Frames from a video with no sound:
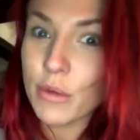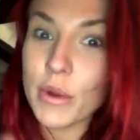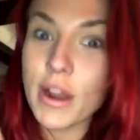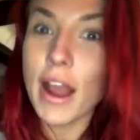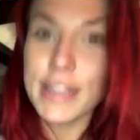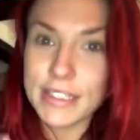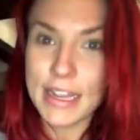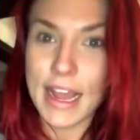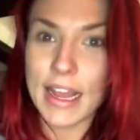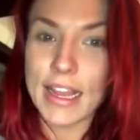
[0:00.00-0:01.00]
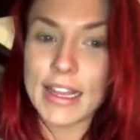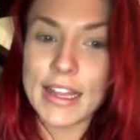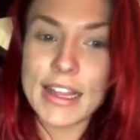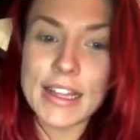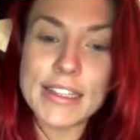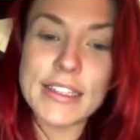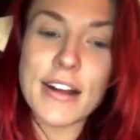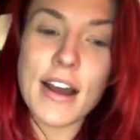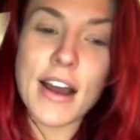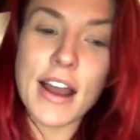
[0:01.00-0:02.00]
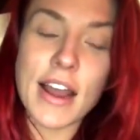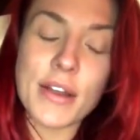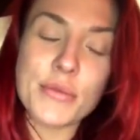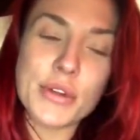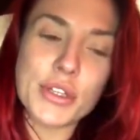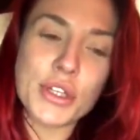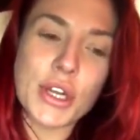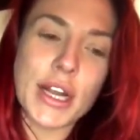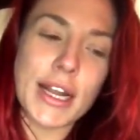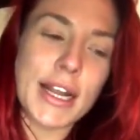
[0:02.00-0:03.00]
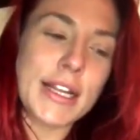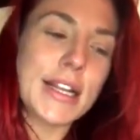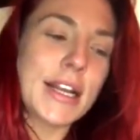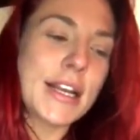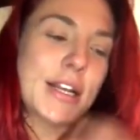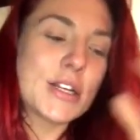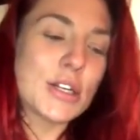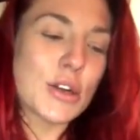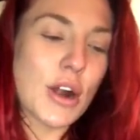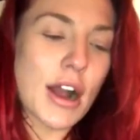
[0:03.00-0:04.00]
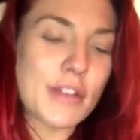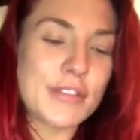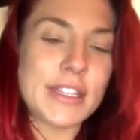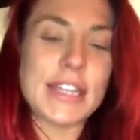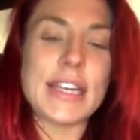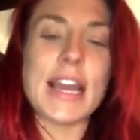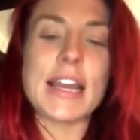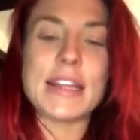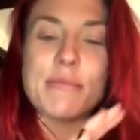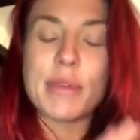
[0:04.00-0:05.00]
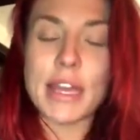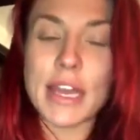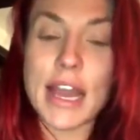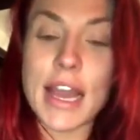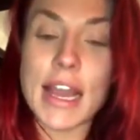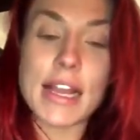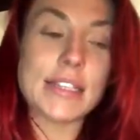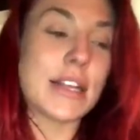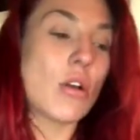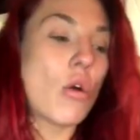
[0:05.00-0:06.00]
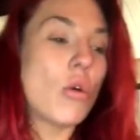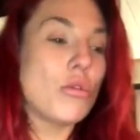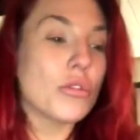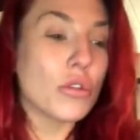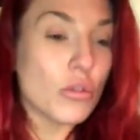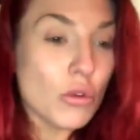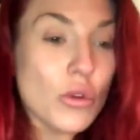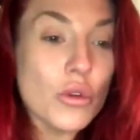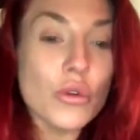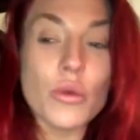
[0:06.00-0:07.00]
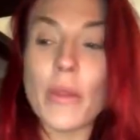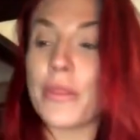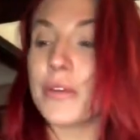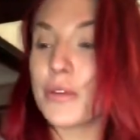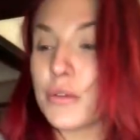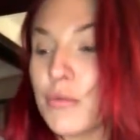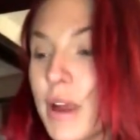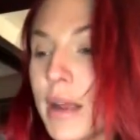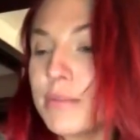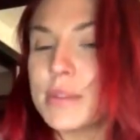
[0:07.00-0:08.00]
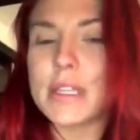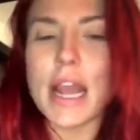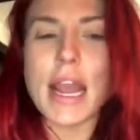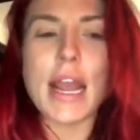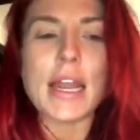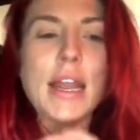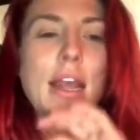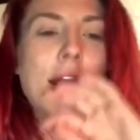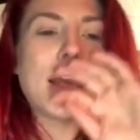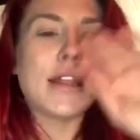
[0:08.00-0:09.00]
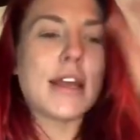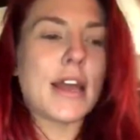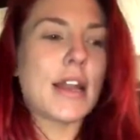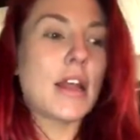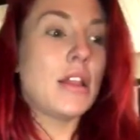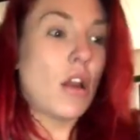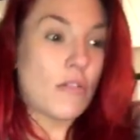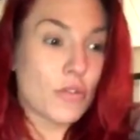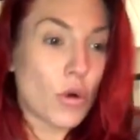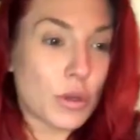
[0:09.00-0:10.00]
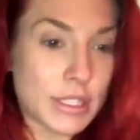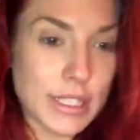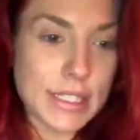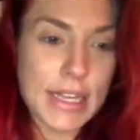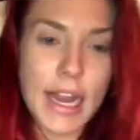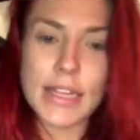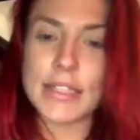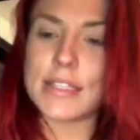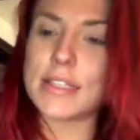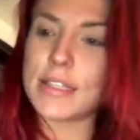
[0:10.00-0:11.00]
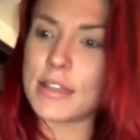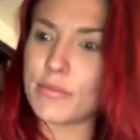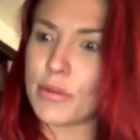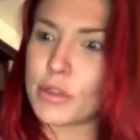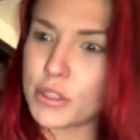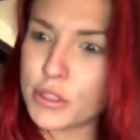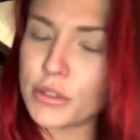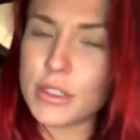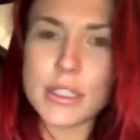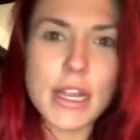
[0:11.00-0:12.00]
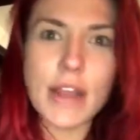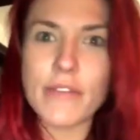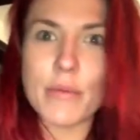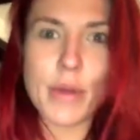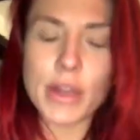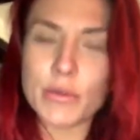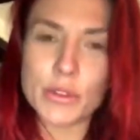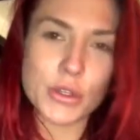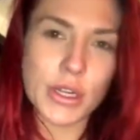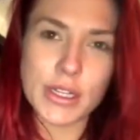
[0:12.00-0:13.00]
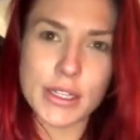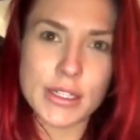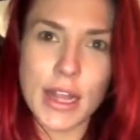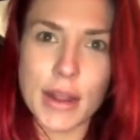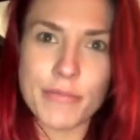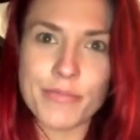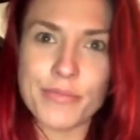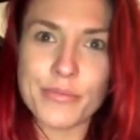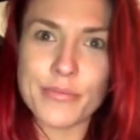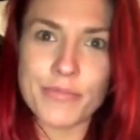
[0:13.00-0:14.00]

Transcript: Like when I say that this guy would treat Crafty and the PAs and all the crew and the grips, and then of course the dancers to the producers, everybody was treated the same